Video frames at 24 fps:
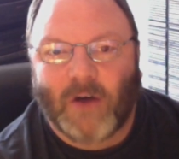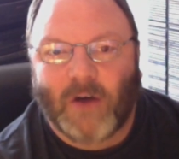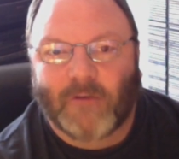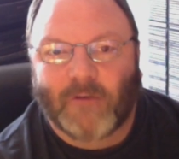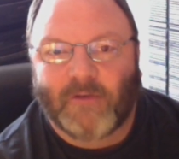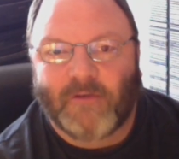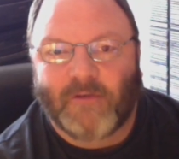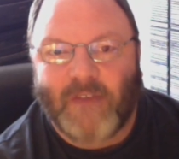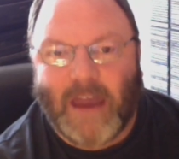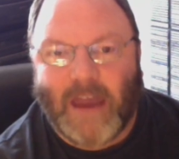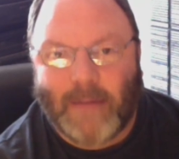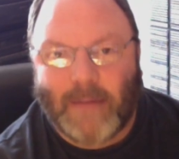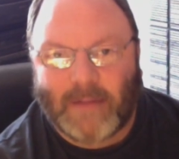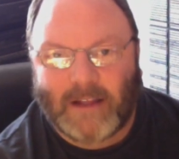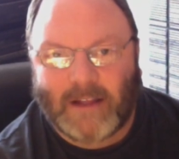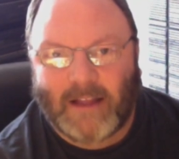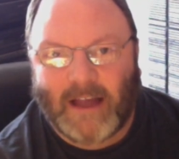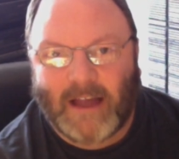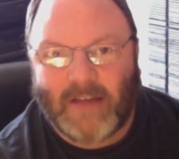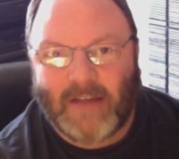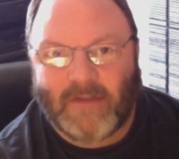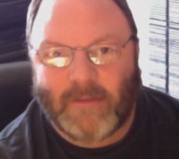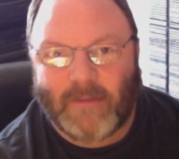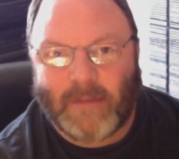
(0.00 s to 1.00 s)
Family
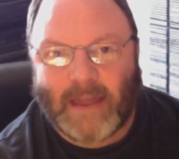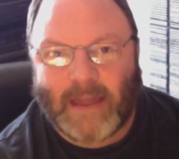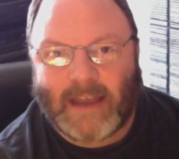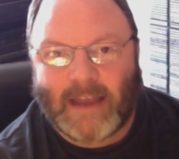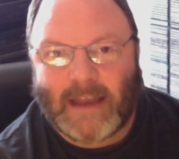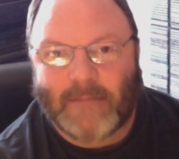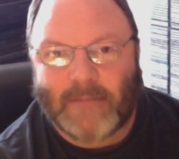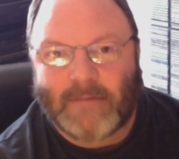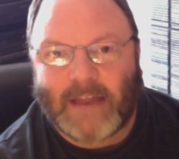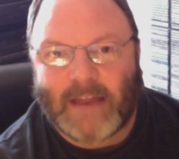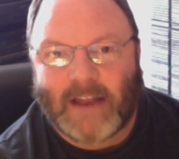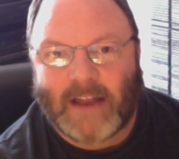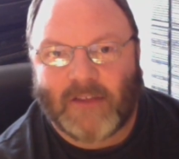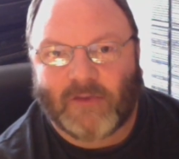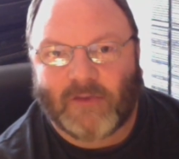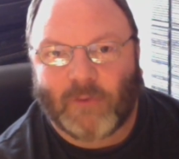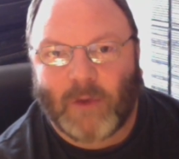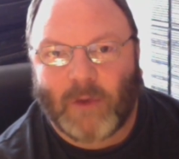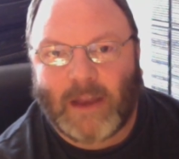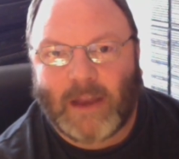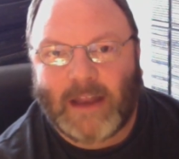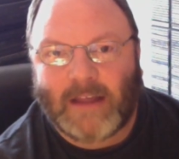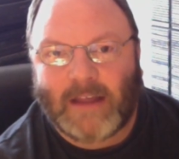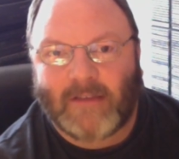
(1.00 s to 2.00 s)
Life. A man named Dennis
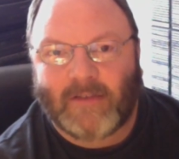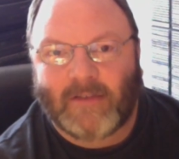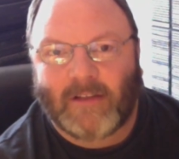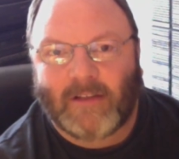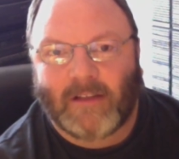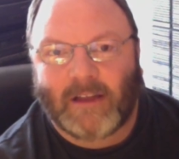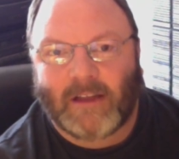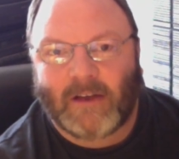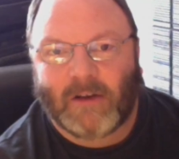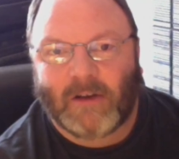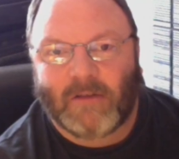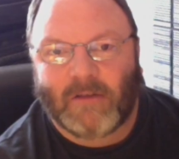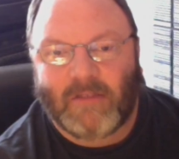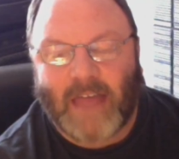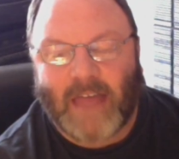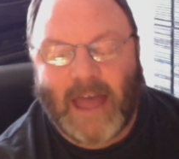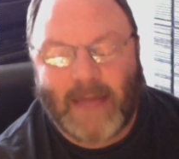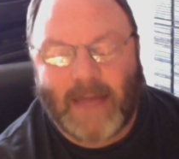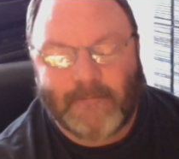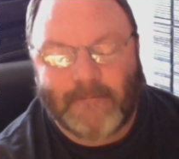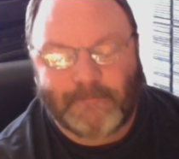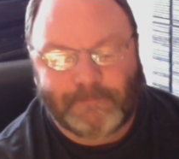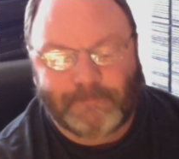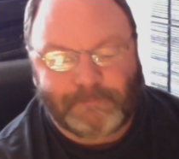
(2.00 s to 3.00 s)
Rainey is the leader of
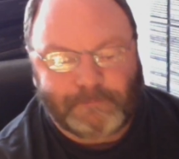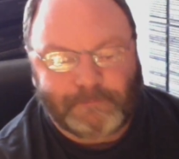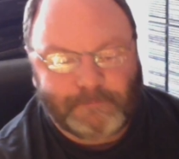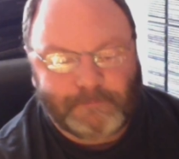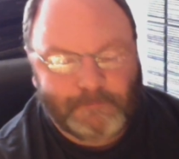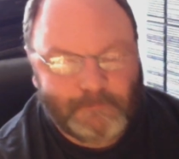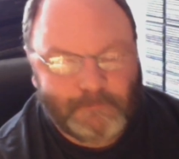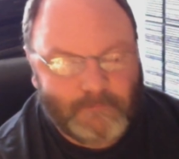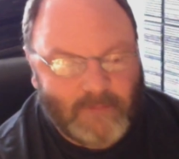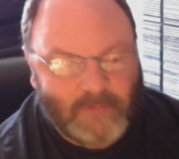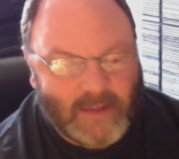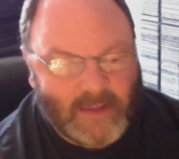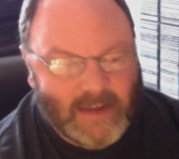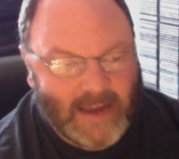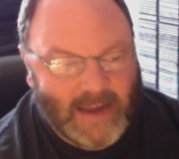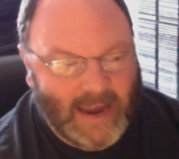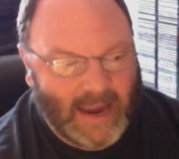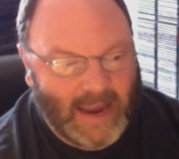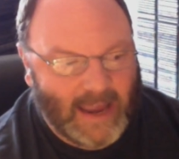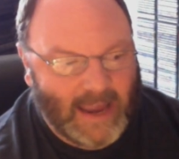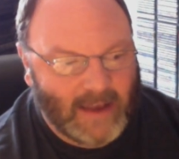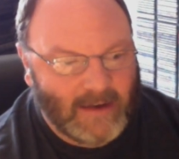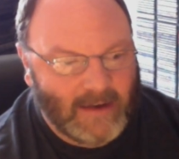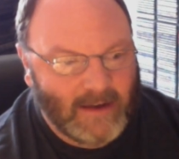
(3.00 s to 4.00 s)
that.
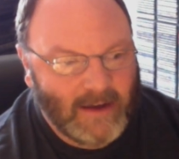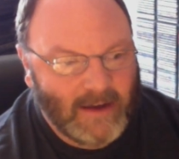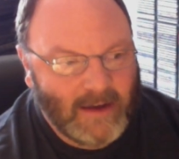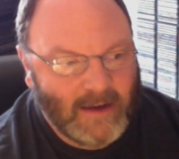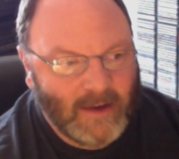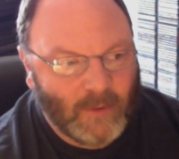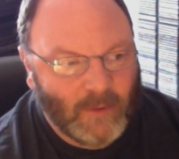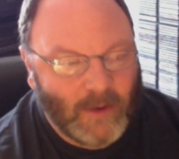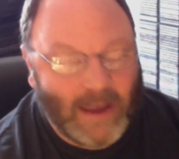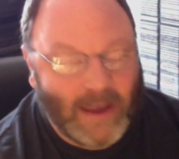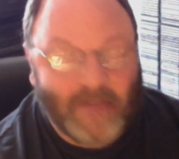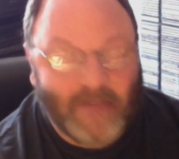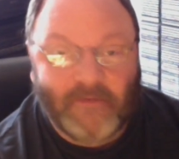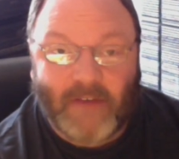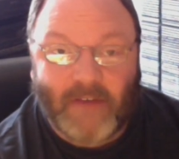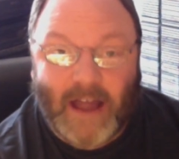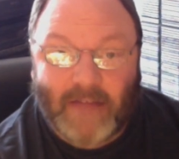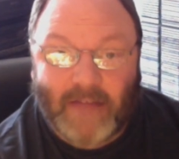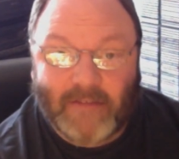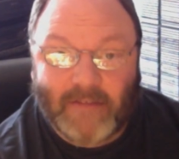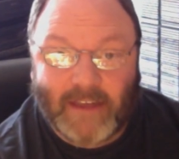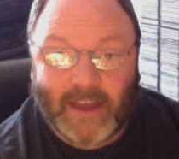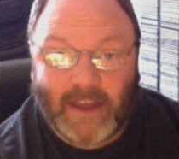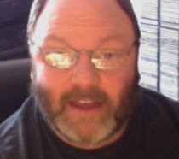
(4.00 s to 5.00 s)
And we have
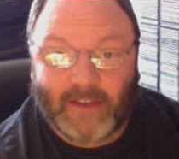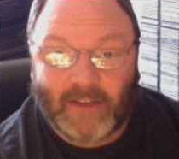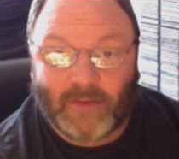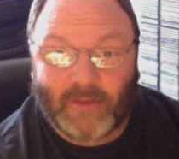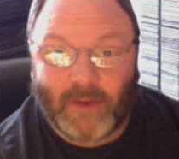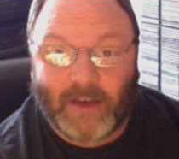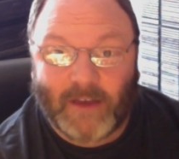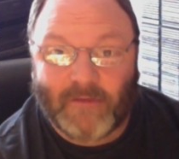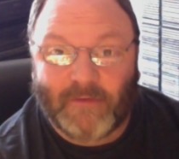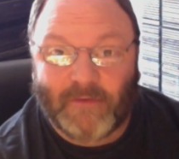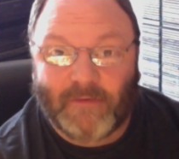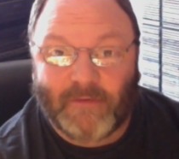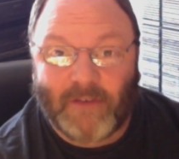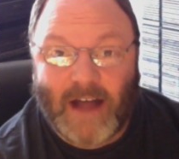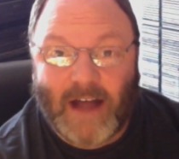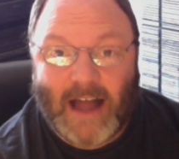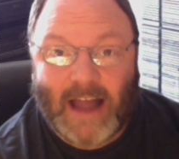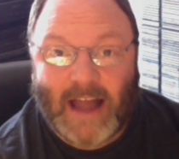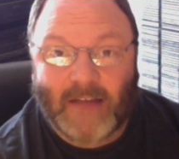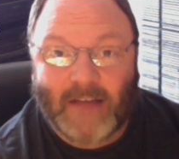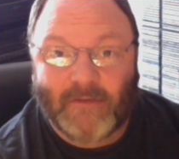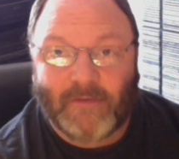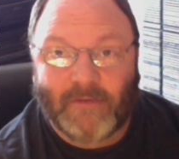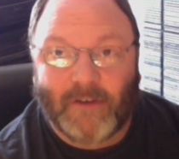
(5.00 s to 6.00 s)
five kids. We have
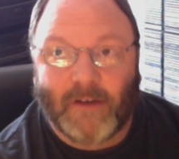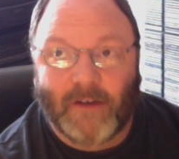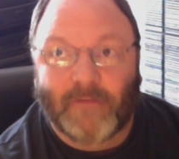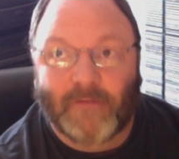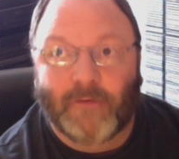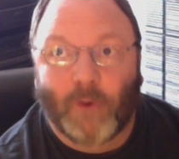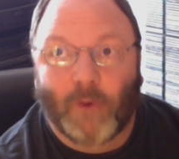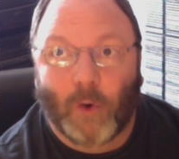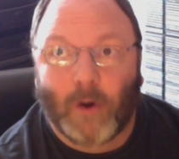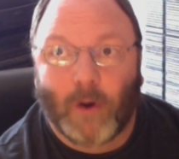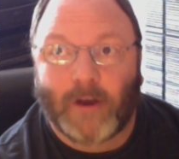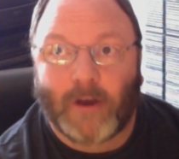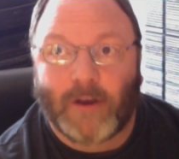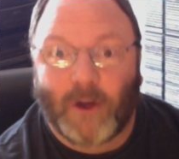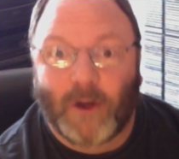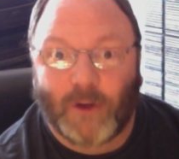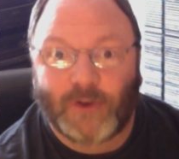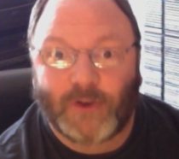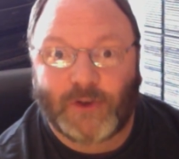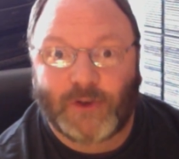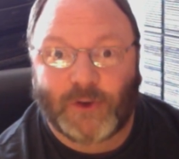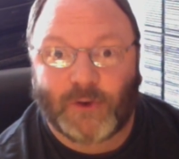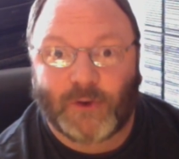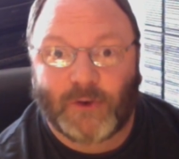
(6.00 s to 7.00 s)
four
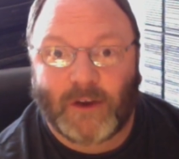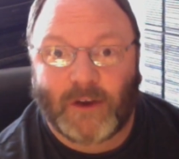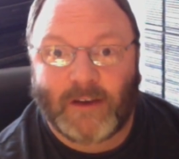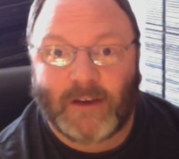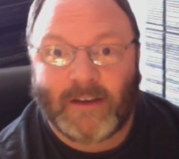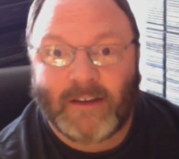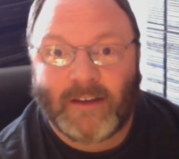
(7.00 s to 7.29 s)
adult children